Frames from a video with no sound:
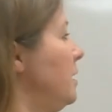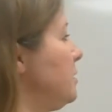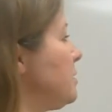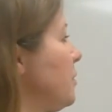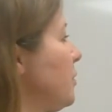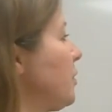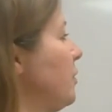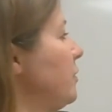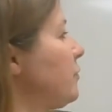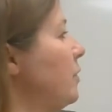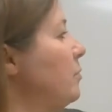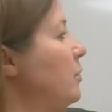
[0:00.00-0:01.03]
So we're going
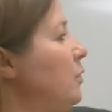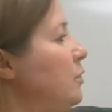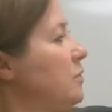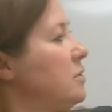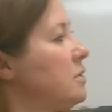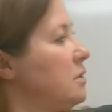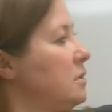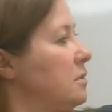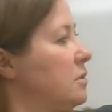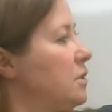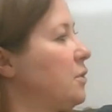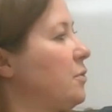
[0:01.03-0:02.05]
from moles
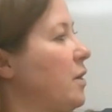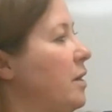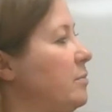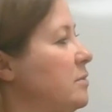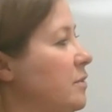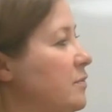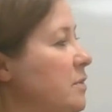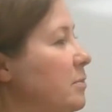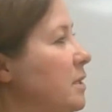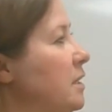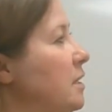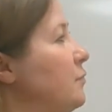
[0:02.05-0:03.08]
to grams of
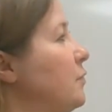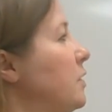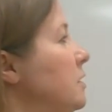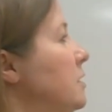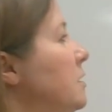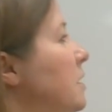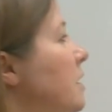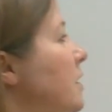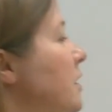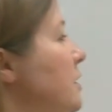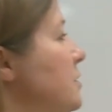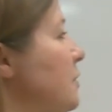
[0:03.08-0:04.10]
something different.
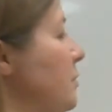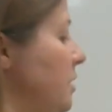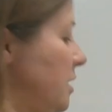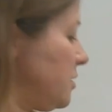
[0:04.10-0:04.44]
So we're going to